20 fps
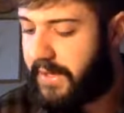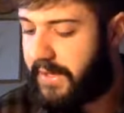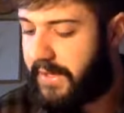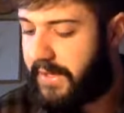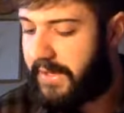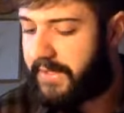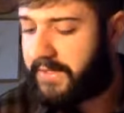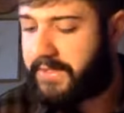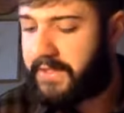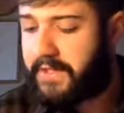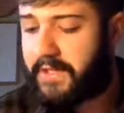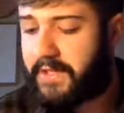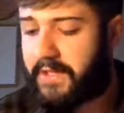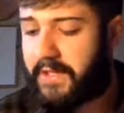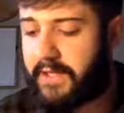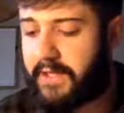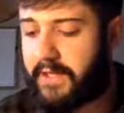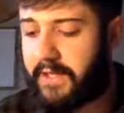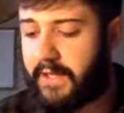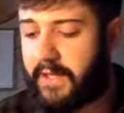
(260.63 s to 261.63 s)
And I think
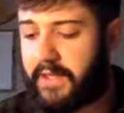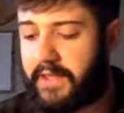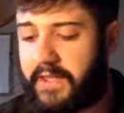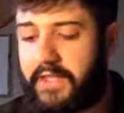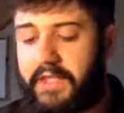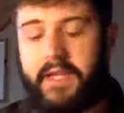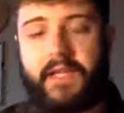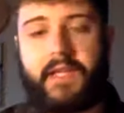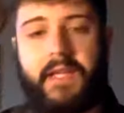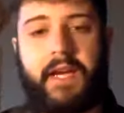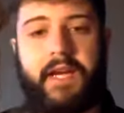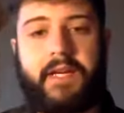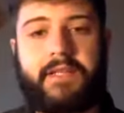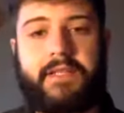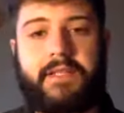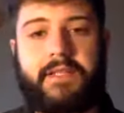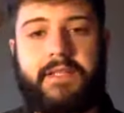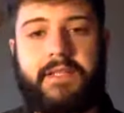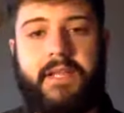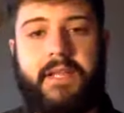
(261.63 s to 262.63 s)

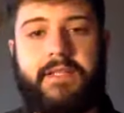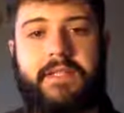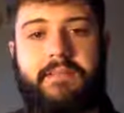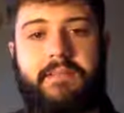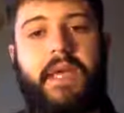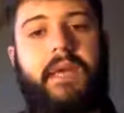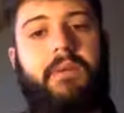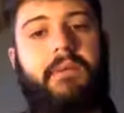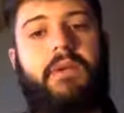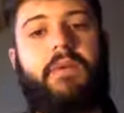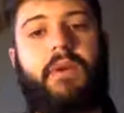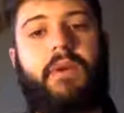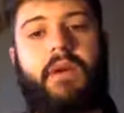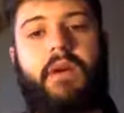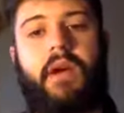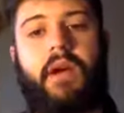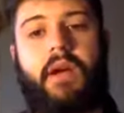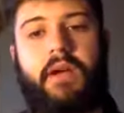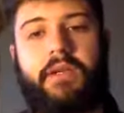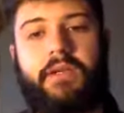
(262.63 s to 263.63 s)
that's maybe what
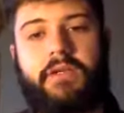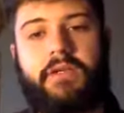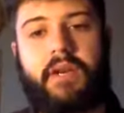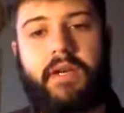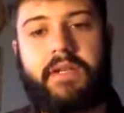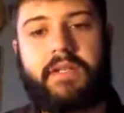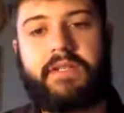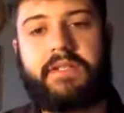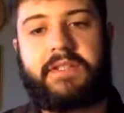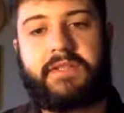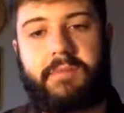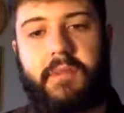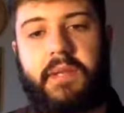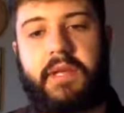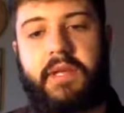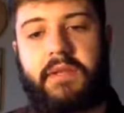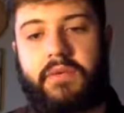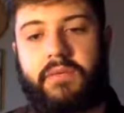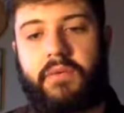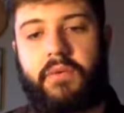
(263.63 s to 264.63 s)
God is trying to
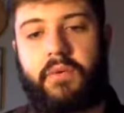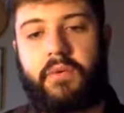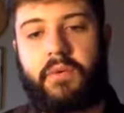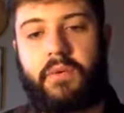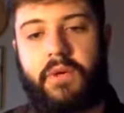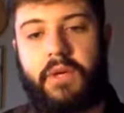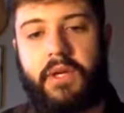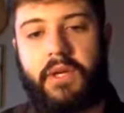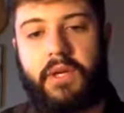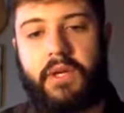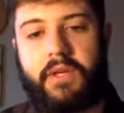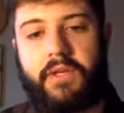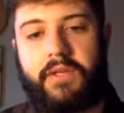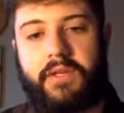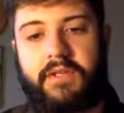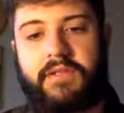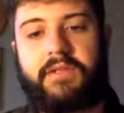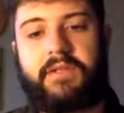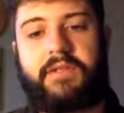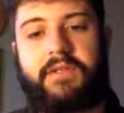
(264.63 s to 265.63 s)
speak through
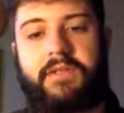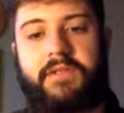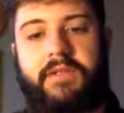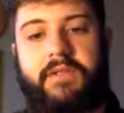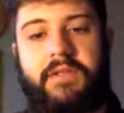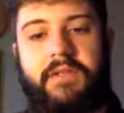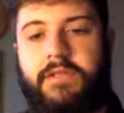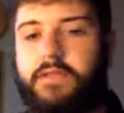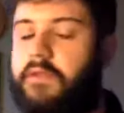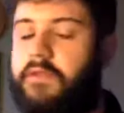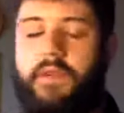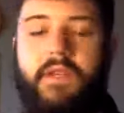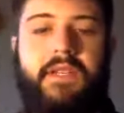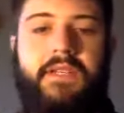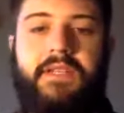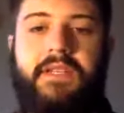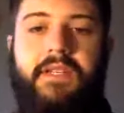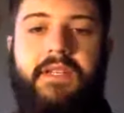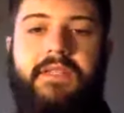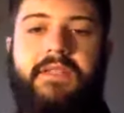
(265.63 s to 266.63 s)
this
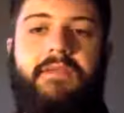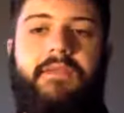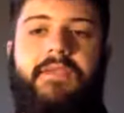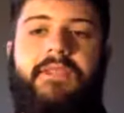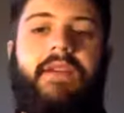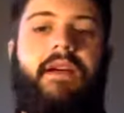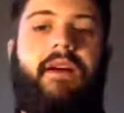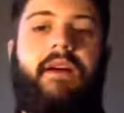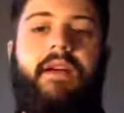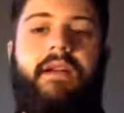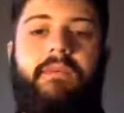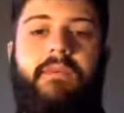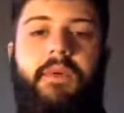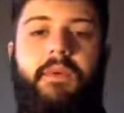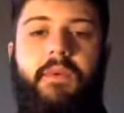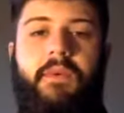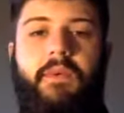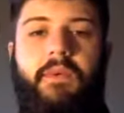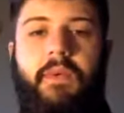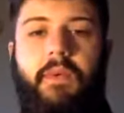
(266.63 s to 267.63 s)
craziness of a time that
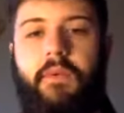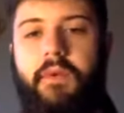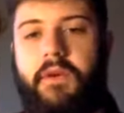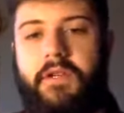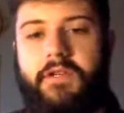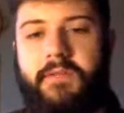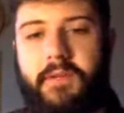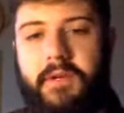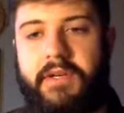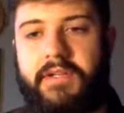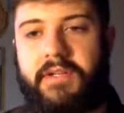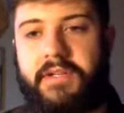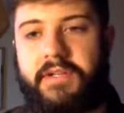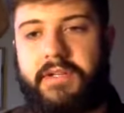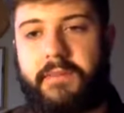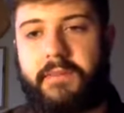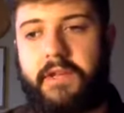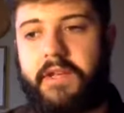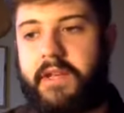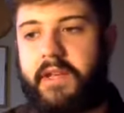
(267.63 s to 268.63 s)
we're experiencing,
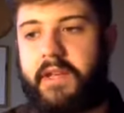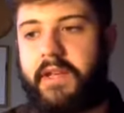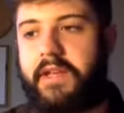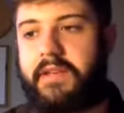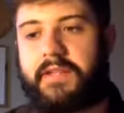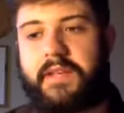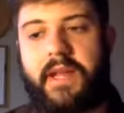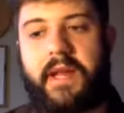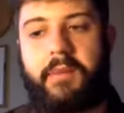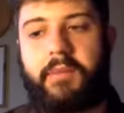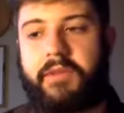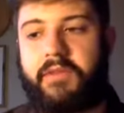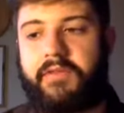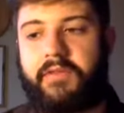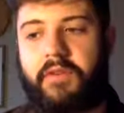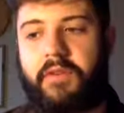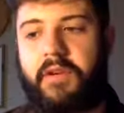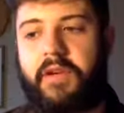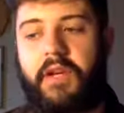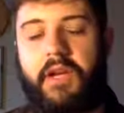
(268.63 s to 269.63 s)
something that hasn't happened
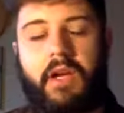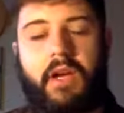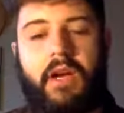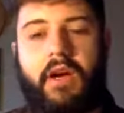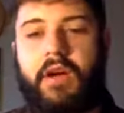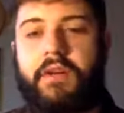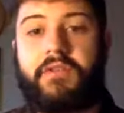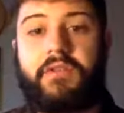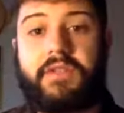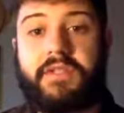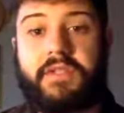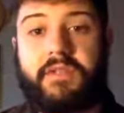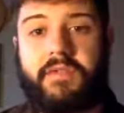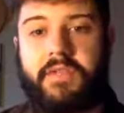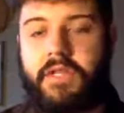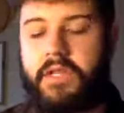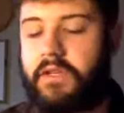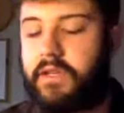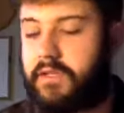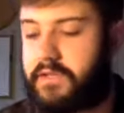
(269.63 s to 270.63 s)
for hundreds of
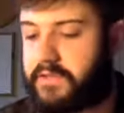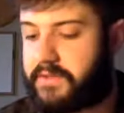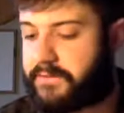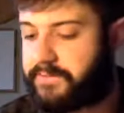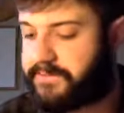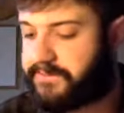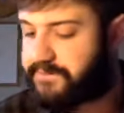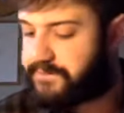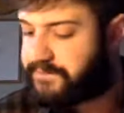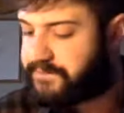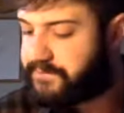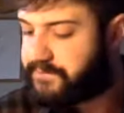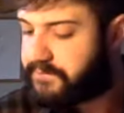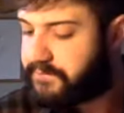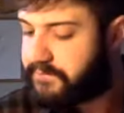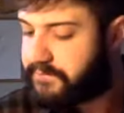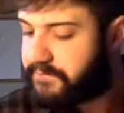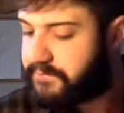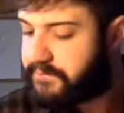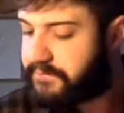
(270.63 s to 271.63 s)
years.
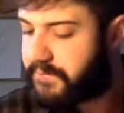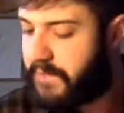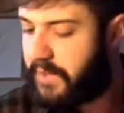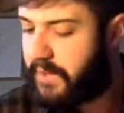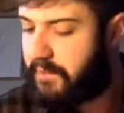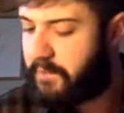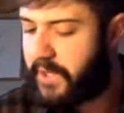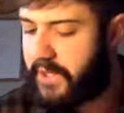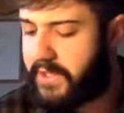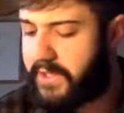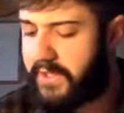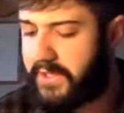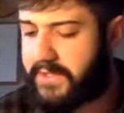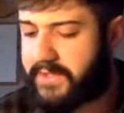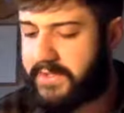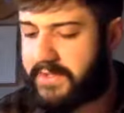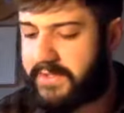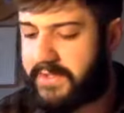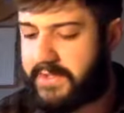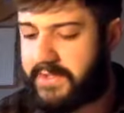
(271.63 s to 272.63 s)
But
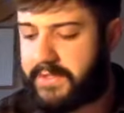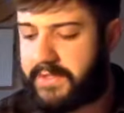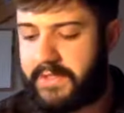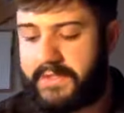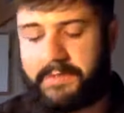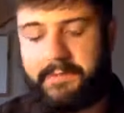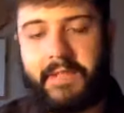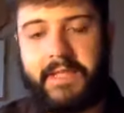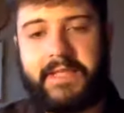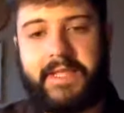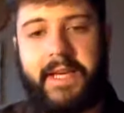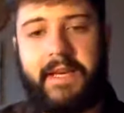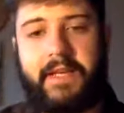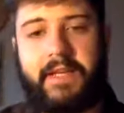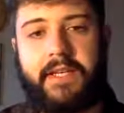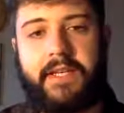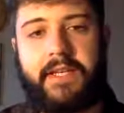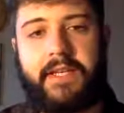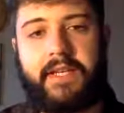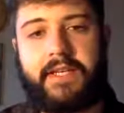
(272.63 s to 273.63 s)
it's this
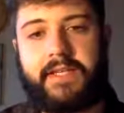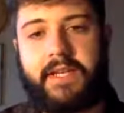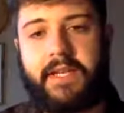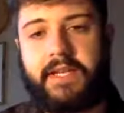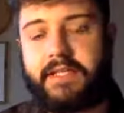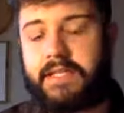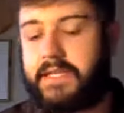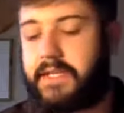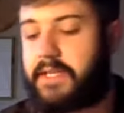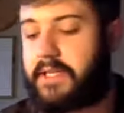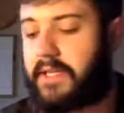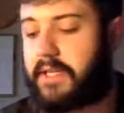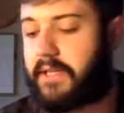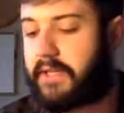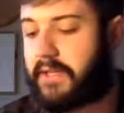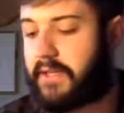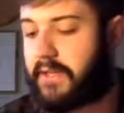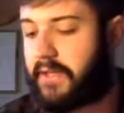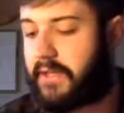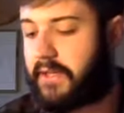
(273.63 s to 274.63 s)
mentality and this
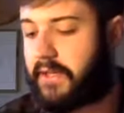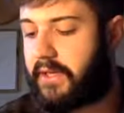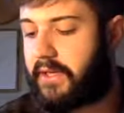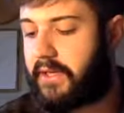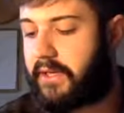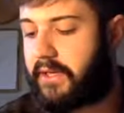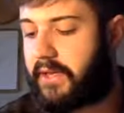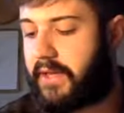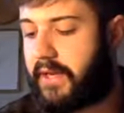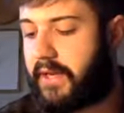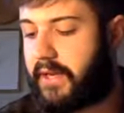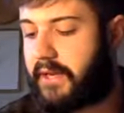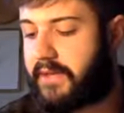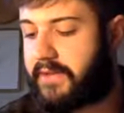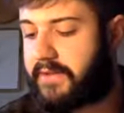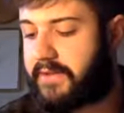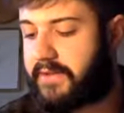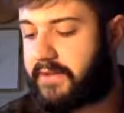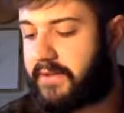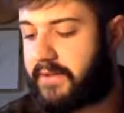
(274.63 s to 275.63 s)
idea
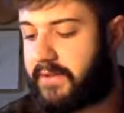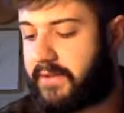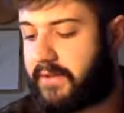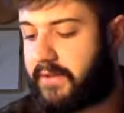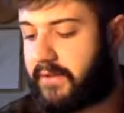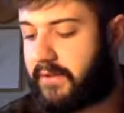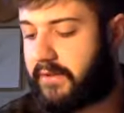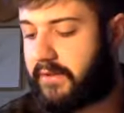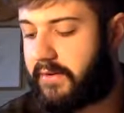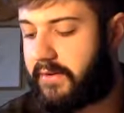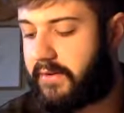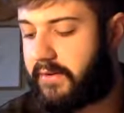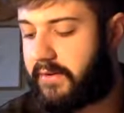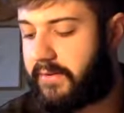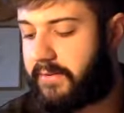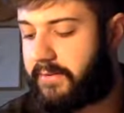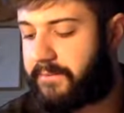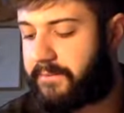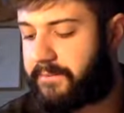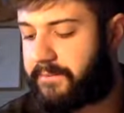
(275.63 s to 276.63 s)
that
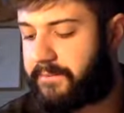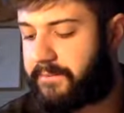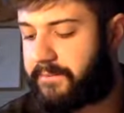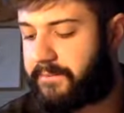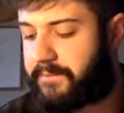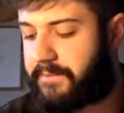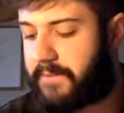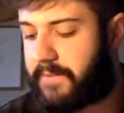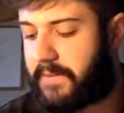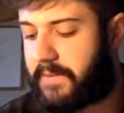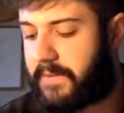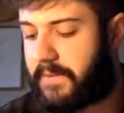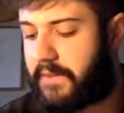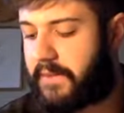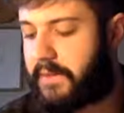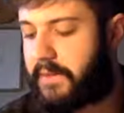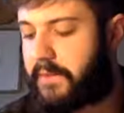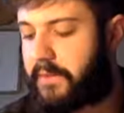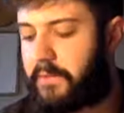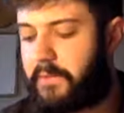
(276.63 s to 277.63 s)

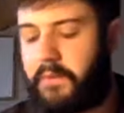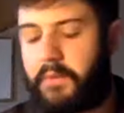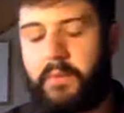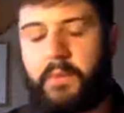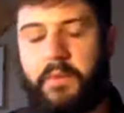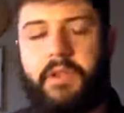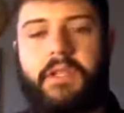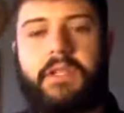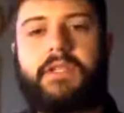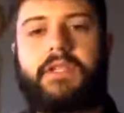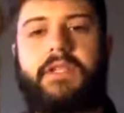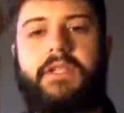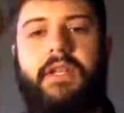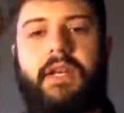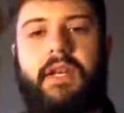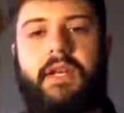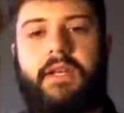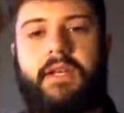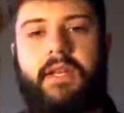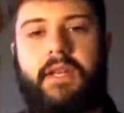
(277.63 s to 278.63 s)
the religion
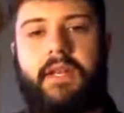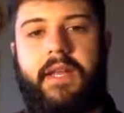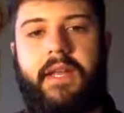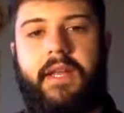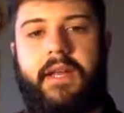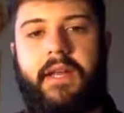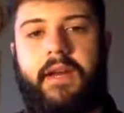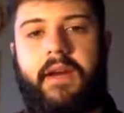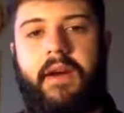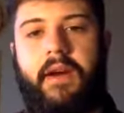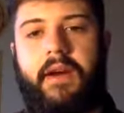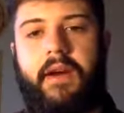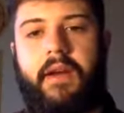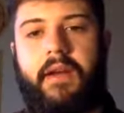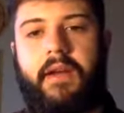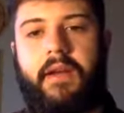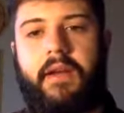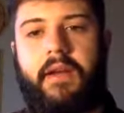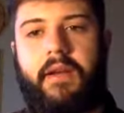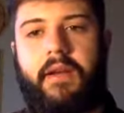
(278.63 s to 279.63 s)
that
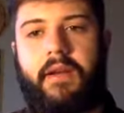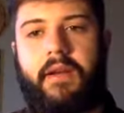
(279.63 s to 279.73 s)
God